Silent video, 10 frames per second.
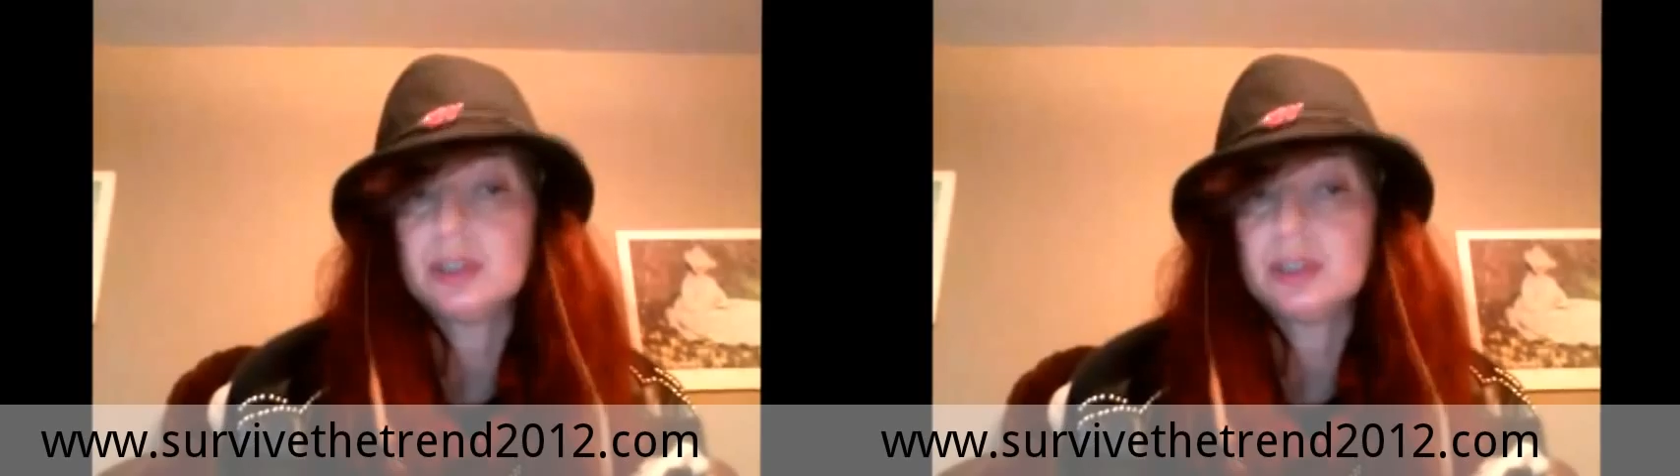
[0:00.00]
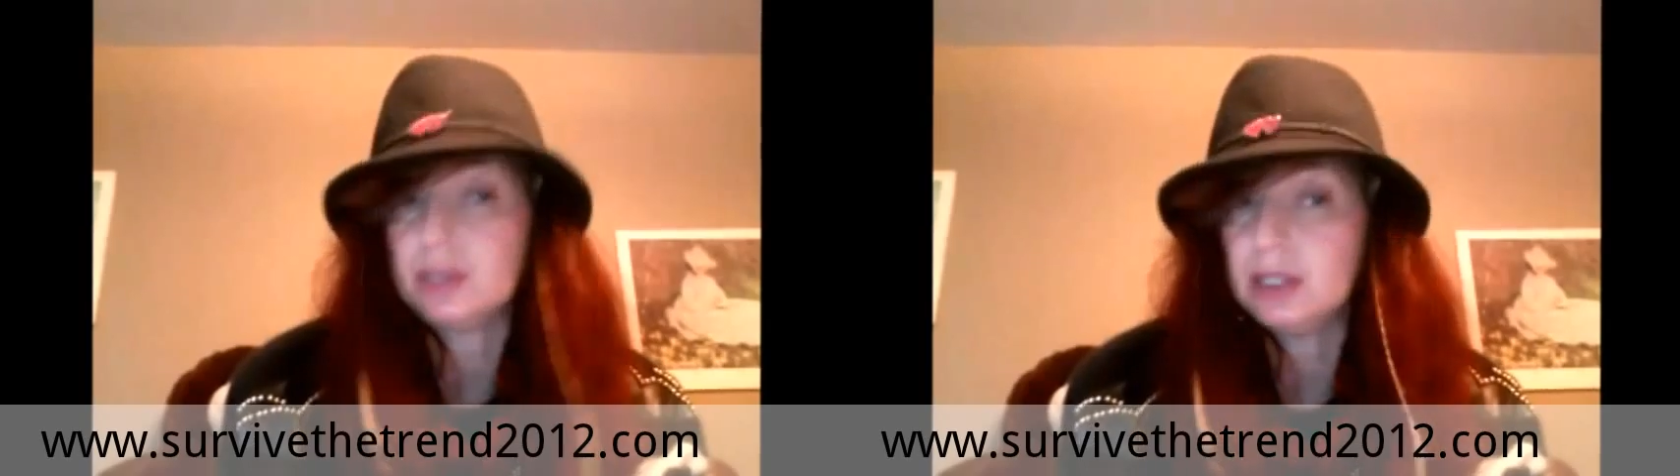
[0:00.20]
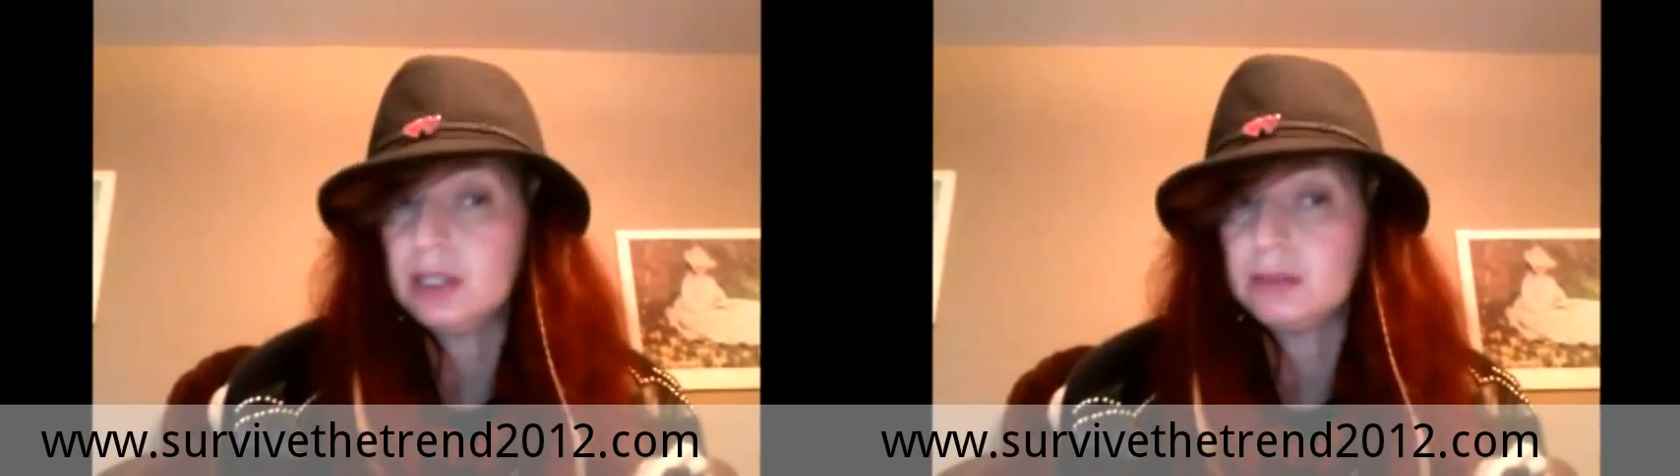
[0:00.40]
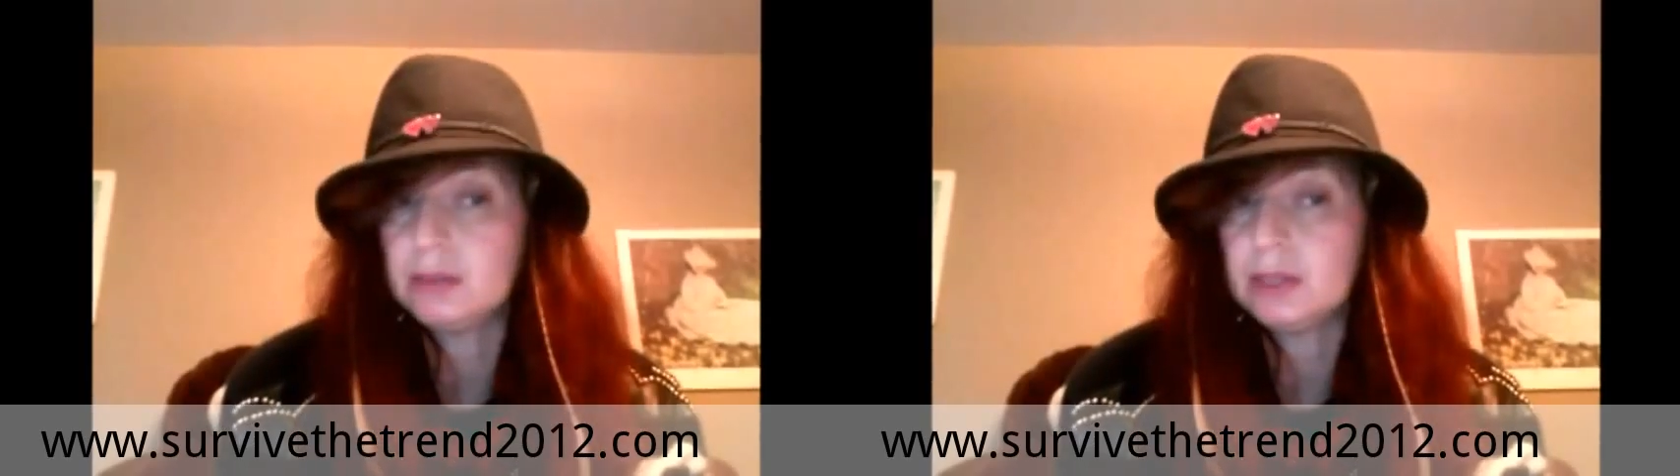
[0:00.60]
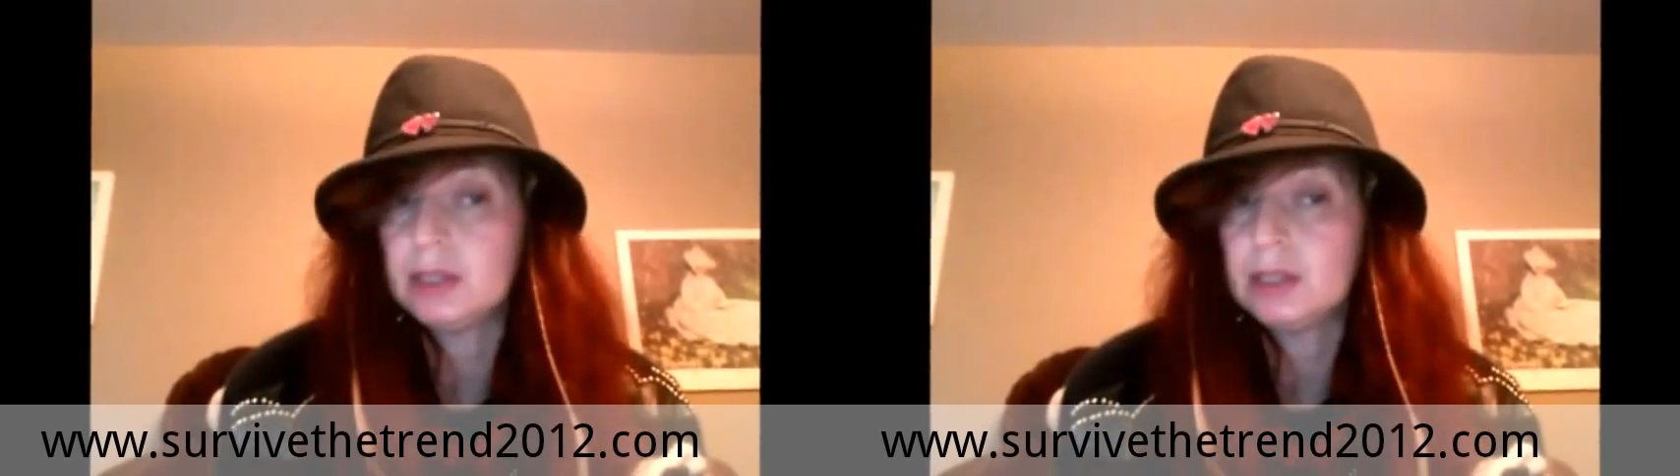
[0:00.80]
theme
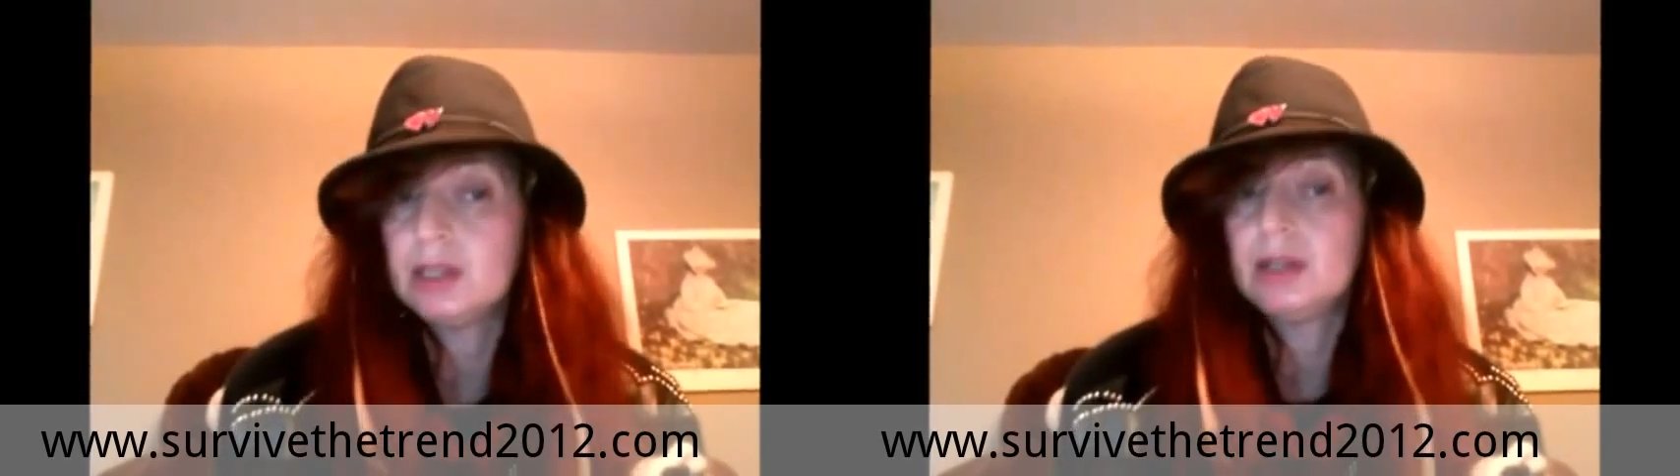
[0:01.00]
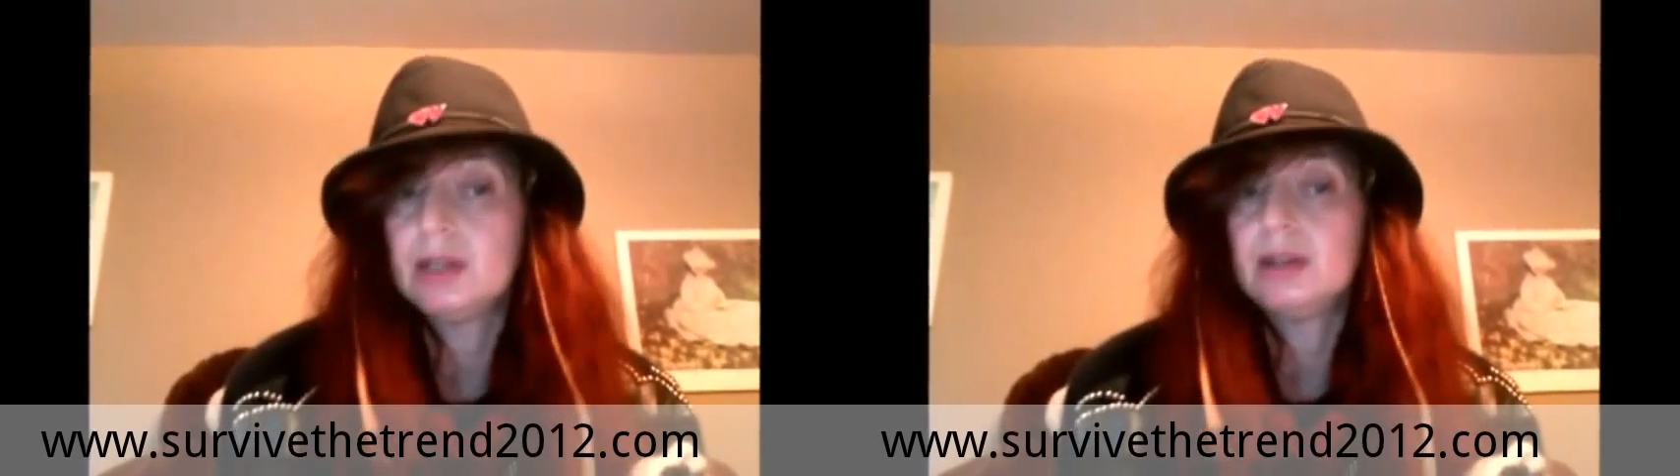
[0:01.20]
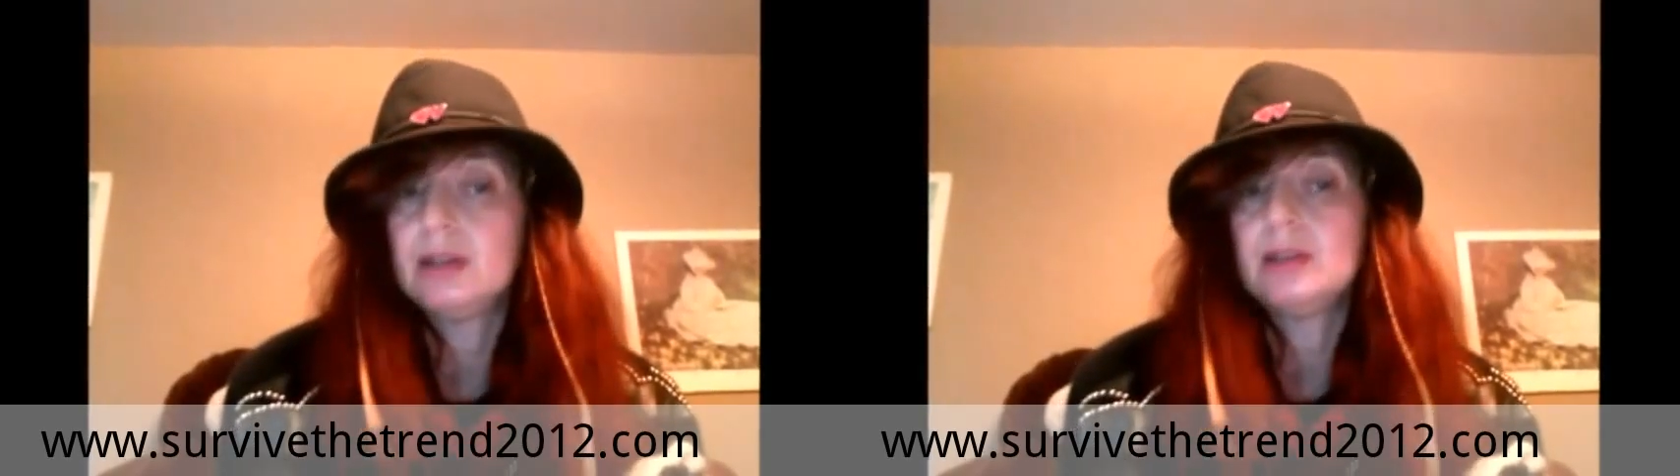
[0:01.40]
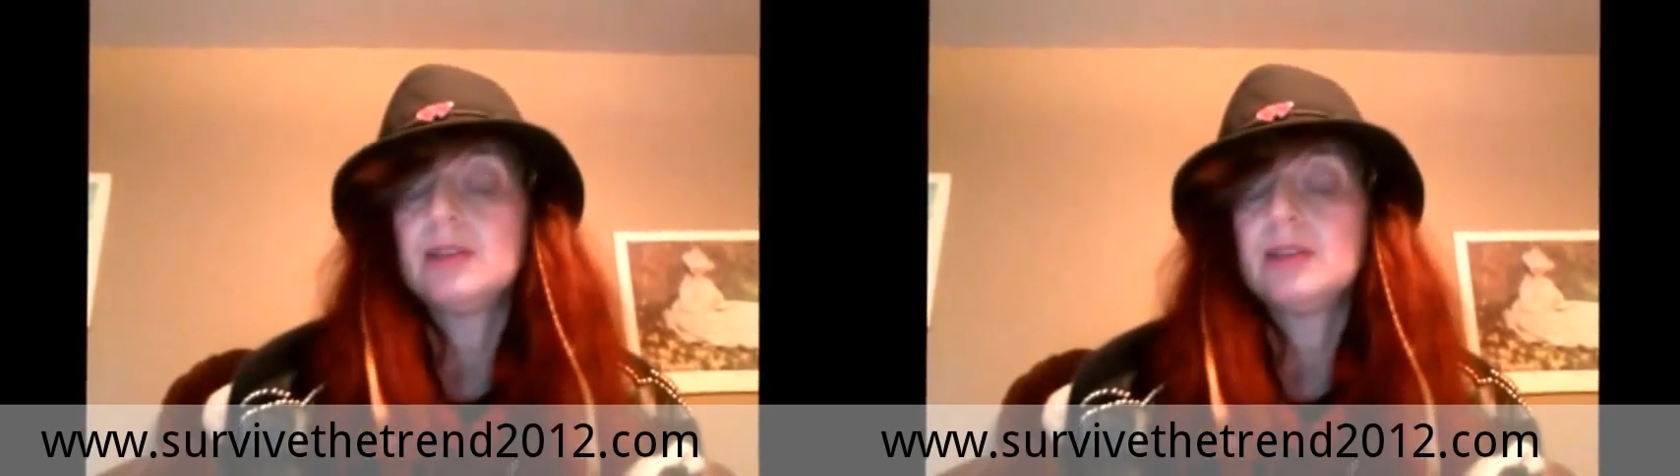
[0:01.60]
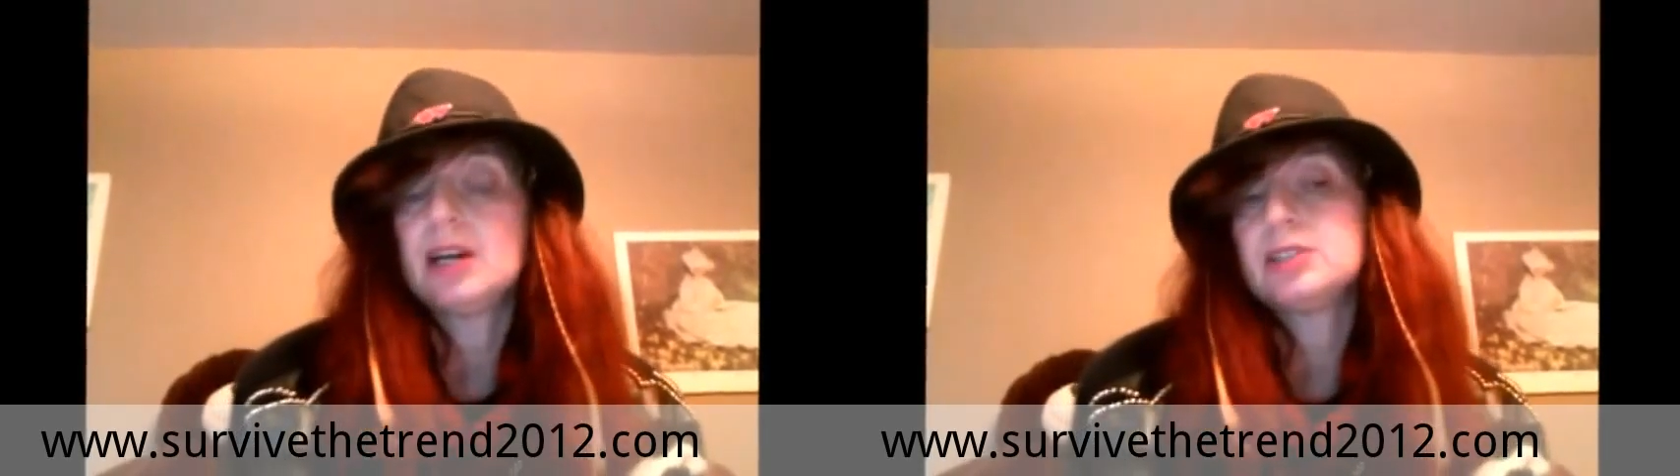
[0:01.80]

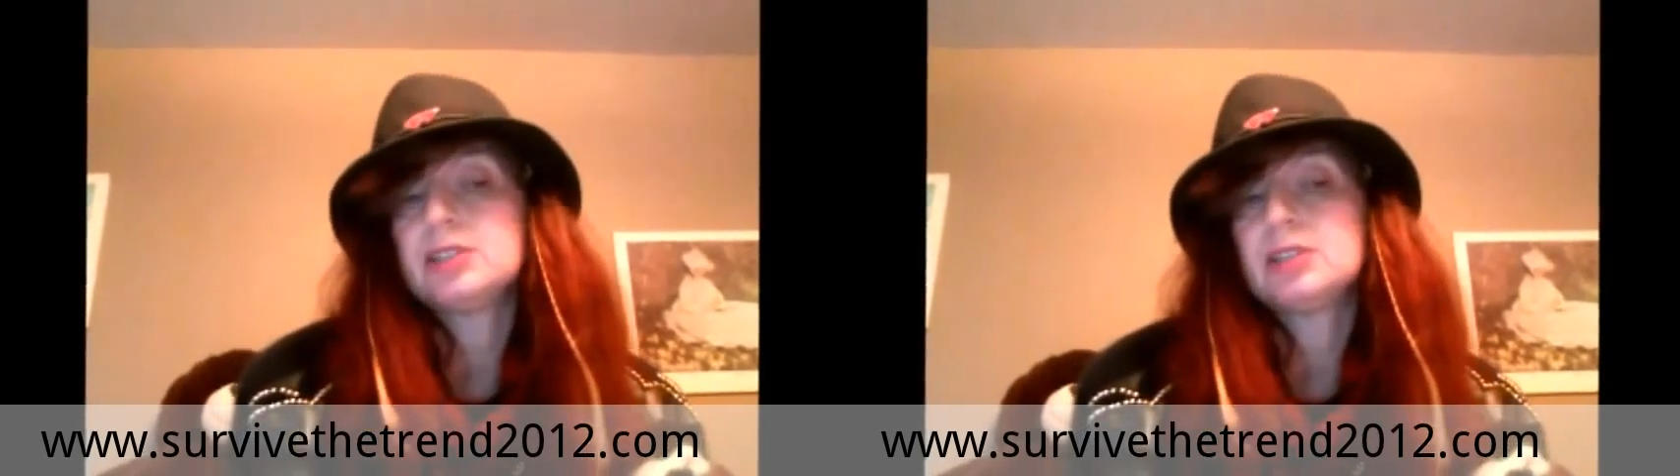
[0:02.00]
that